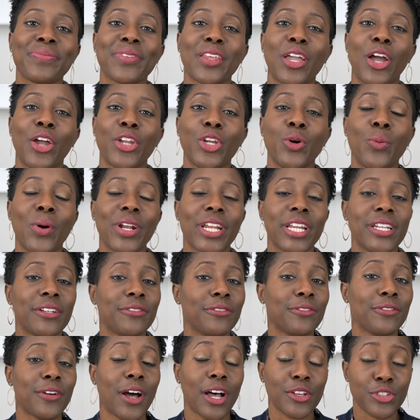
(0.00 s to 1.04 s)
Are you wanting to
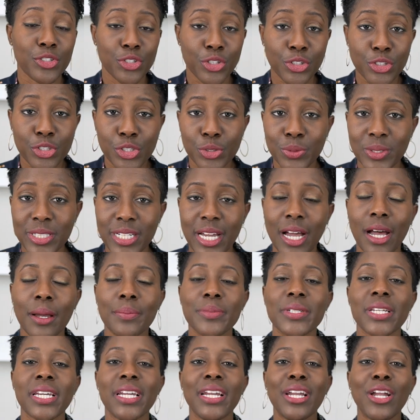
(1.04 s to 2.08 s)
foster to
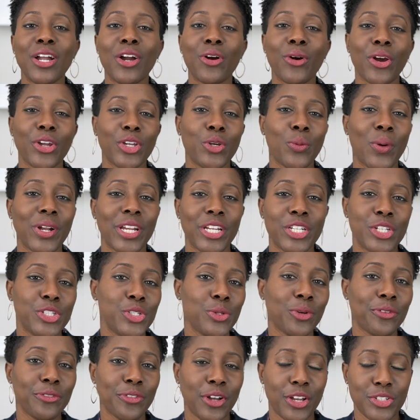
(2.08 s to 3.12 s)
adopt? Or are you wanting to
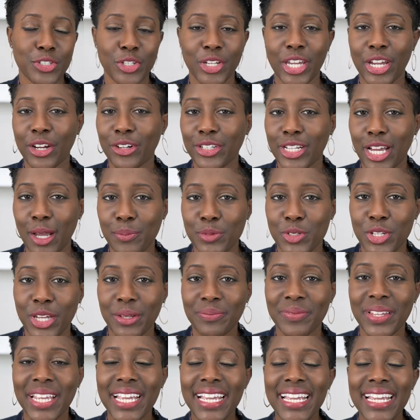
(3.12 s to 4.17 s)
do a foster care
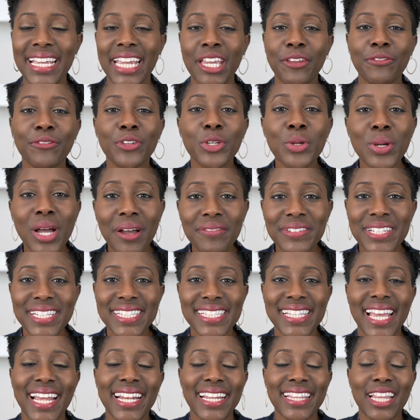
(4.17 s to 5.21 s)
adoption? If you have
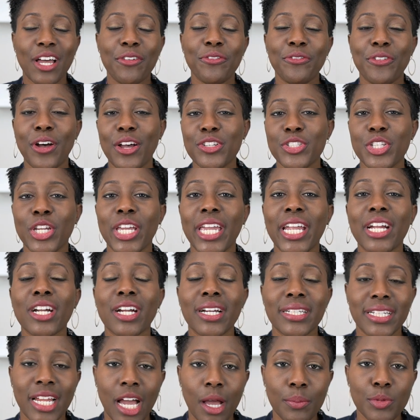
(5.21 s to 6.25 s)
decided that foster care
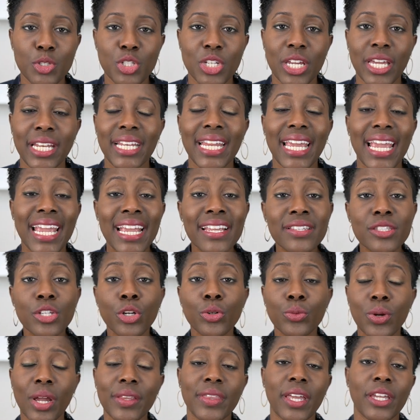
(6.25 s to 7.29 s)
adoption is
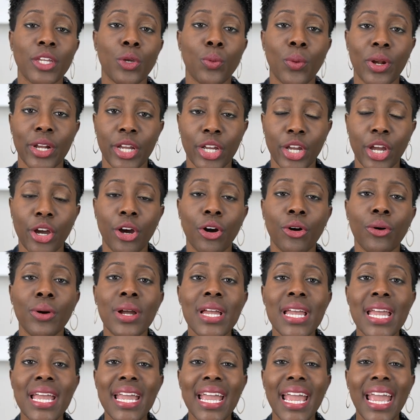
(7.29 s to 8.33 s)
the route that you want to go,
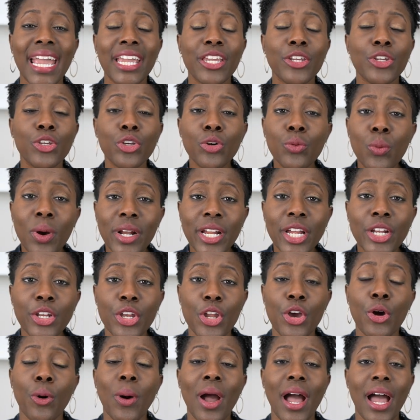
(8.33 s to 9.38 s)
and you want to
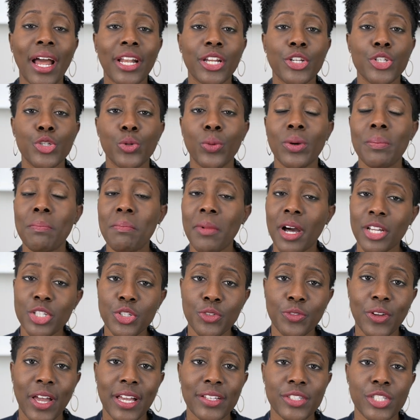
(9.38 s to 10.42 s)
know how to do it
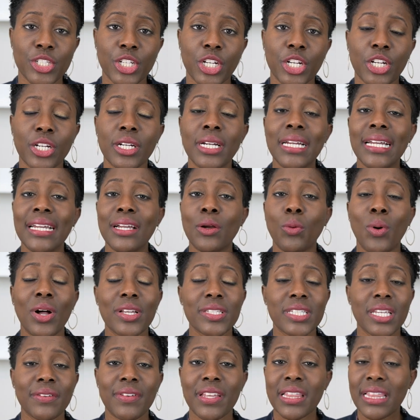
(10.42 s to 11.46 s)
much faster while
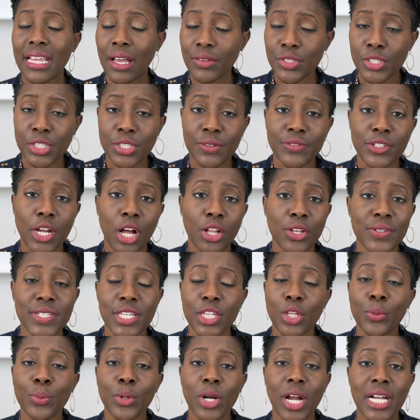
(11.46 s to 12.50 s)
saving thousands of dollars
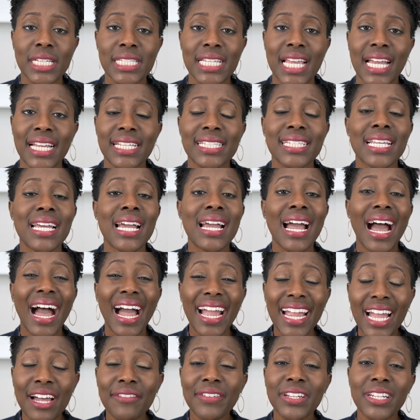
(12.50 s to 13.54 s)
in the process,
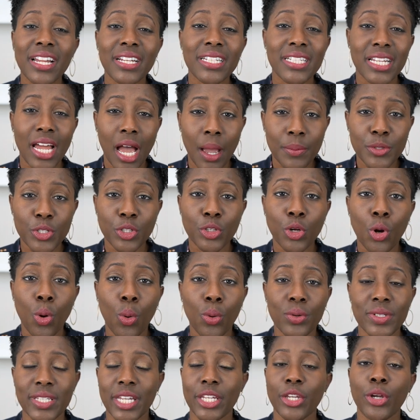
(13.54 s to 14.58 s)
I have an adoption
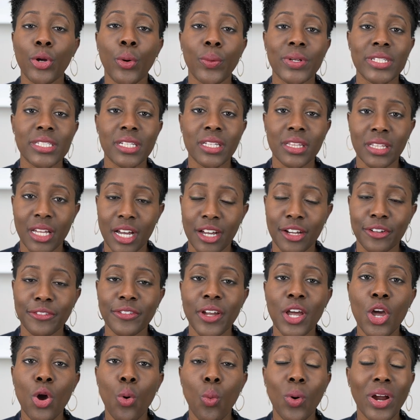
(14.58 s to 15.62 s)
course that you're going to
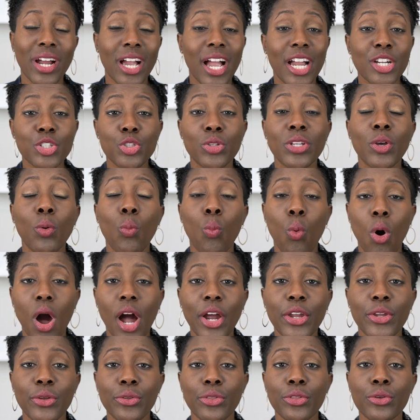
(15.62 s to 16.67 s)
love, where I actually
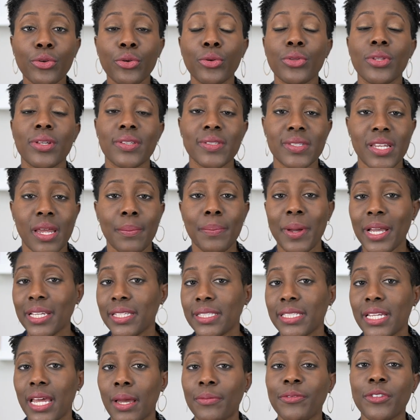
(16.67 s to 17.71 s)
walk you through the
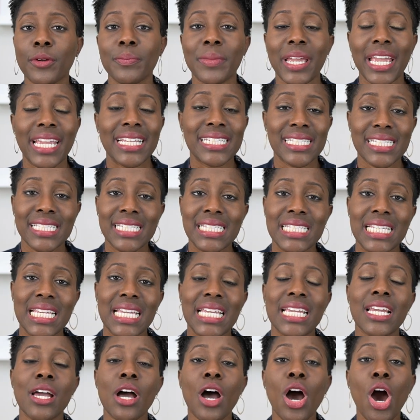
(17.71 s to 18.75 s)
step-by-step from A to
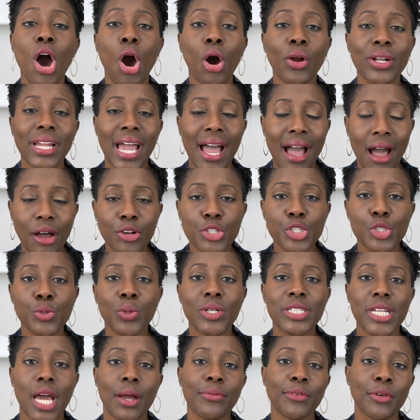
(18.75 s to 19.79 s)
Z on how
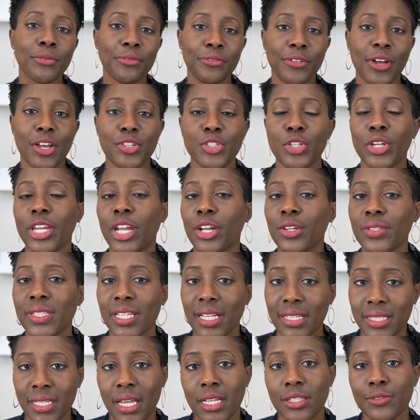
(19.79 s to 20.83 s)
to adopt from foster care
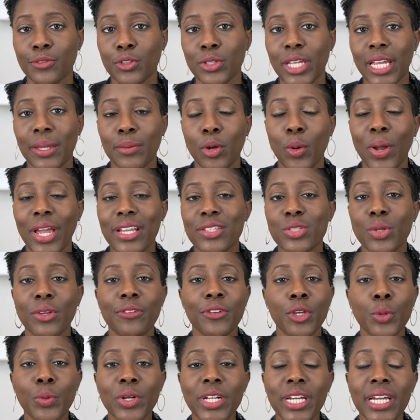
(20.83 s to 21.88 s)
successfully. Okay, so
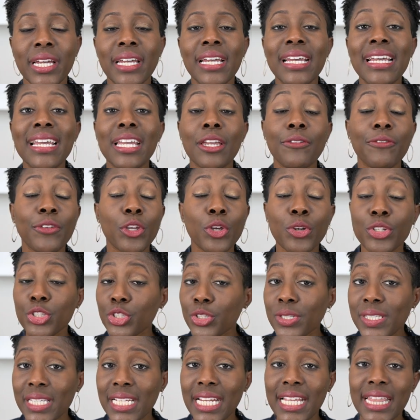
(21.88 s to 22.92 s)
if you want to, if you're
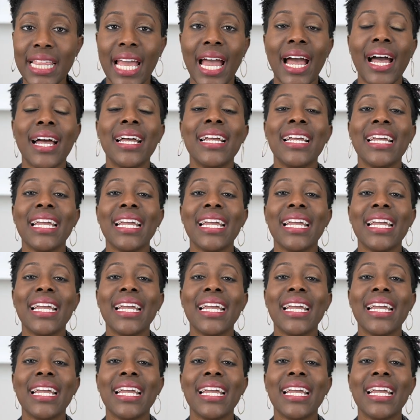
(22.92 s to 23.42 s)
interested in that,